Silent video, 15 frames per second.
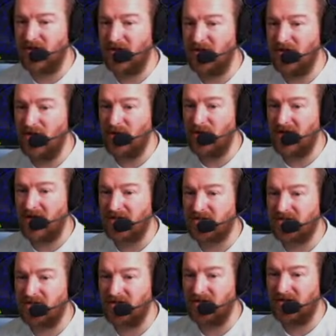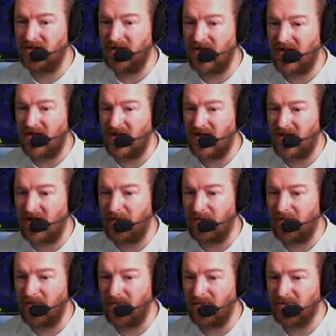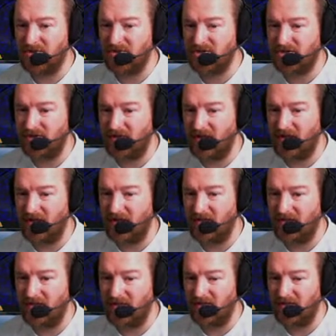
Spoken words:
and Newcastle, just on the